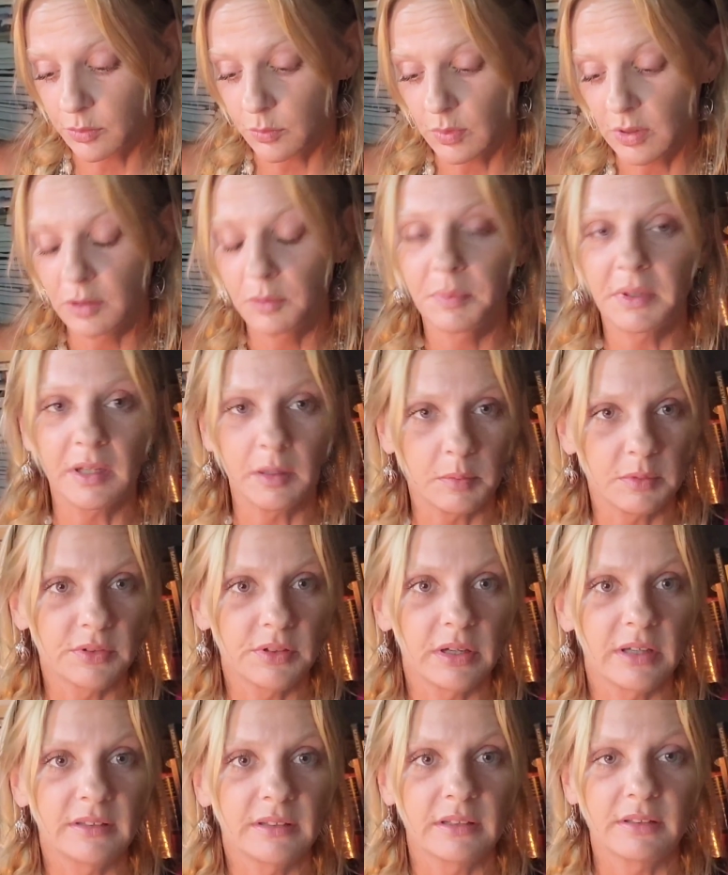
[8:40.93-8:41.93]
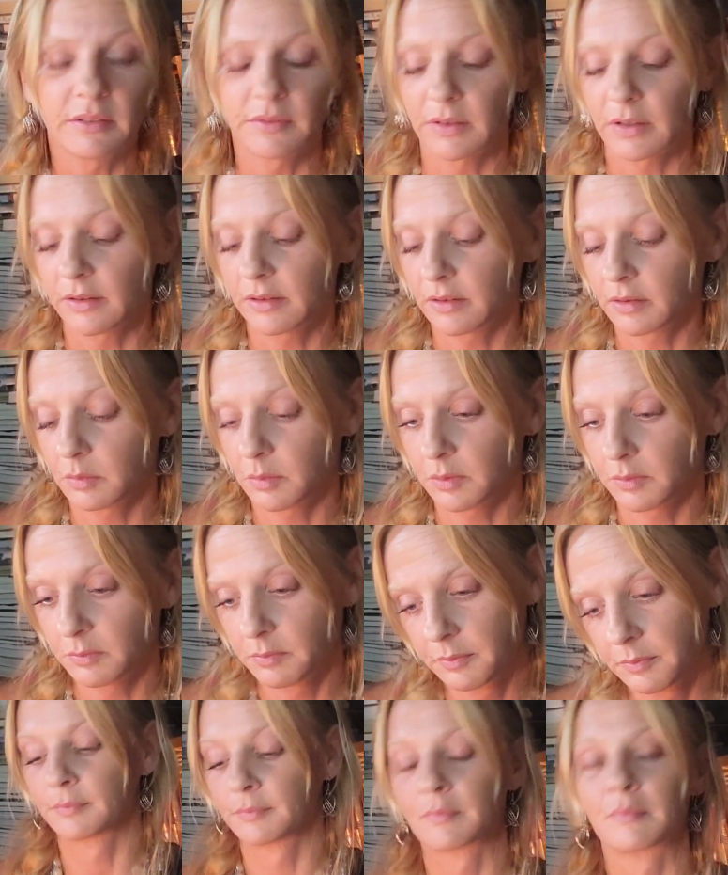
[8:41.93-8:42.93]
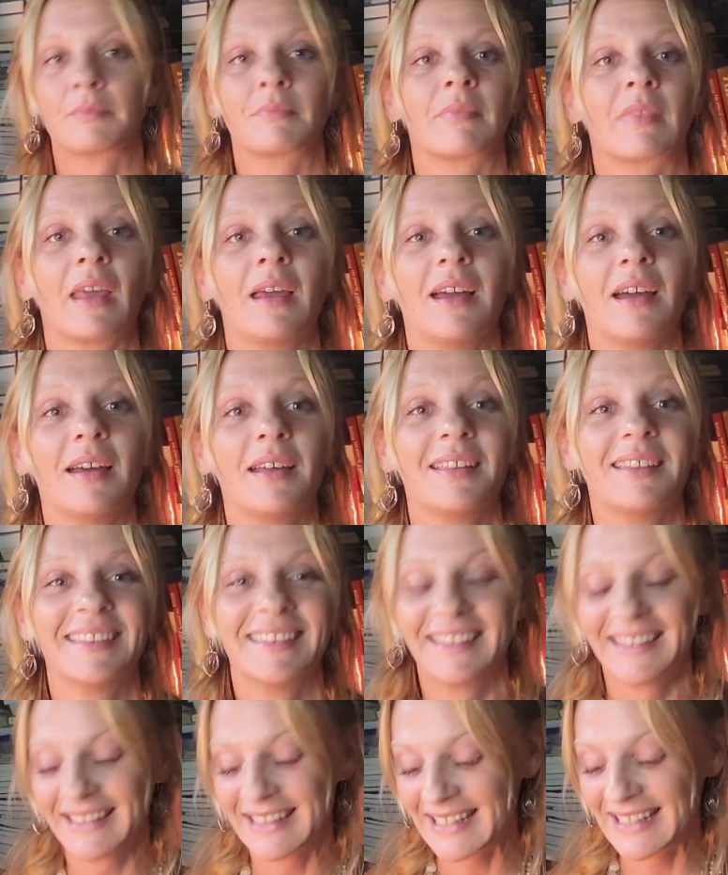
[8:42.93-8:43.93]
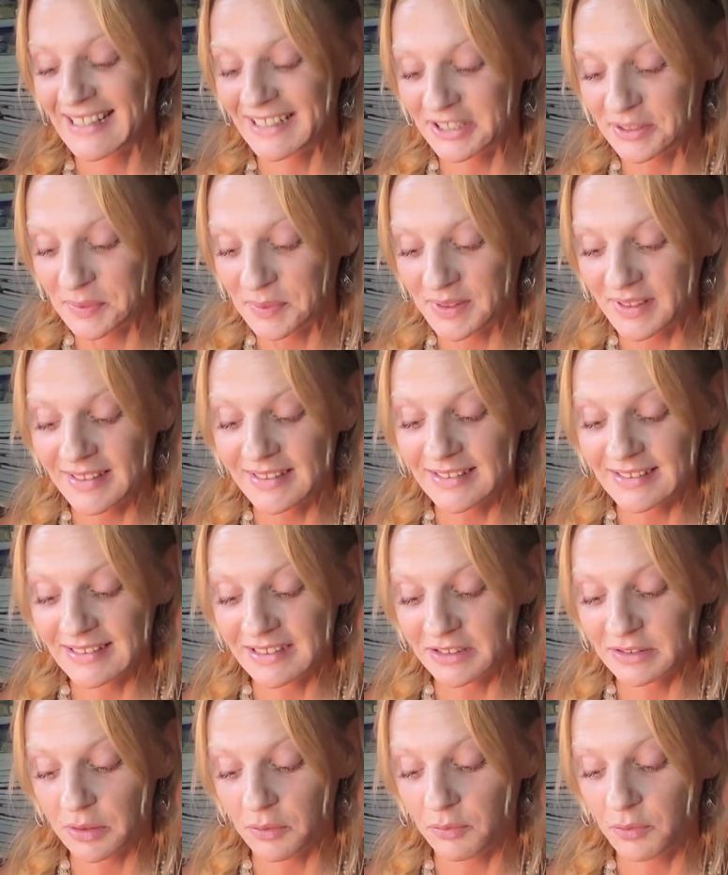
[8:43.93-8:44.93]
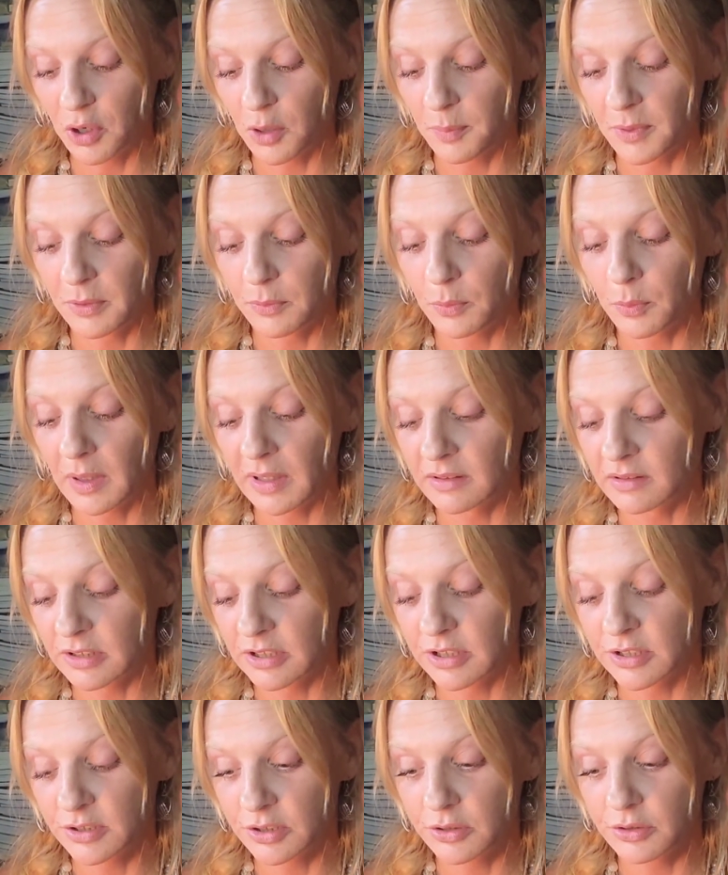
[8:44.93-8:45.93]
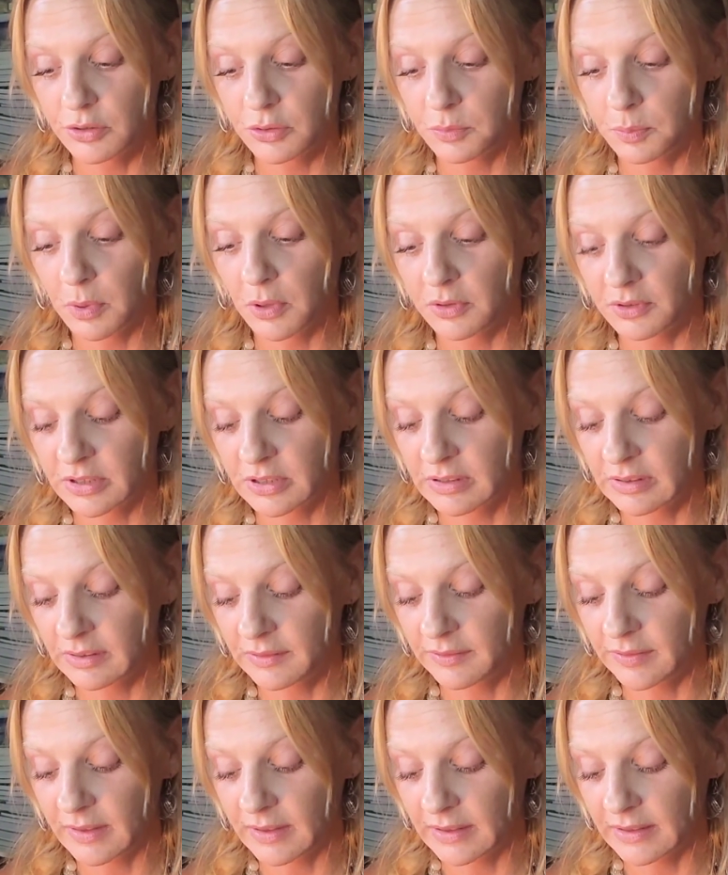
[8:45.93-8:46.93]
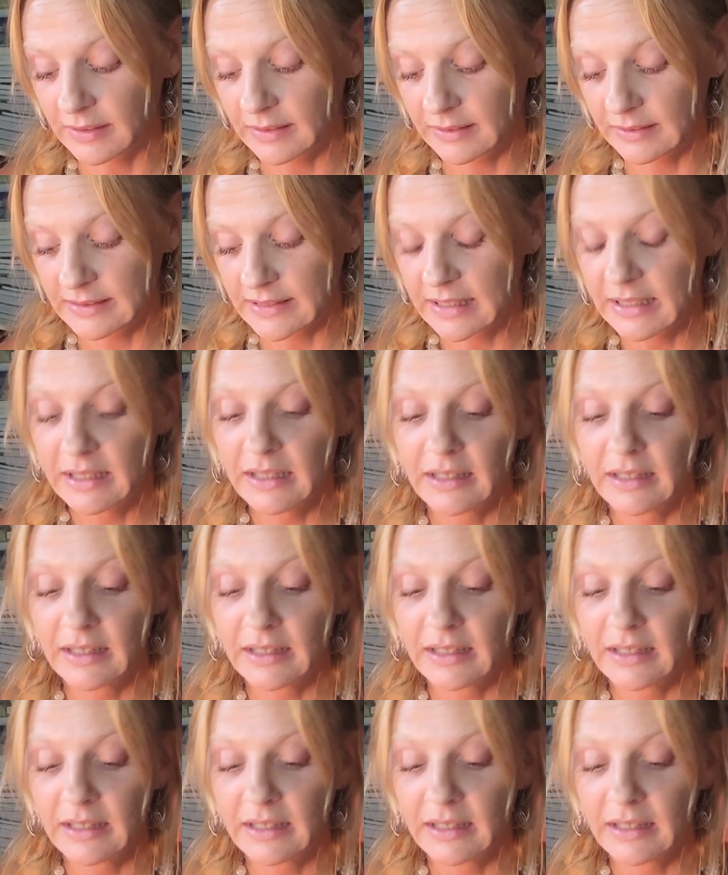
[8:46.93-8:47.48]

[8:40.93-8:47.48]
will be able to identify this one. The next one is this Robin Welsh Studio Pottery vase.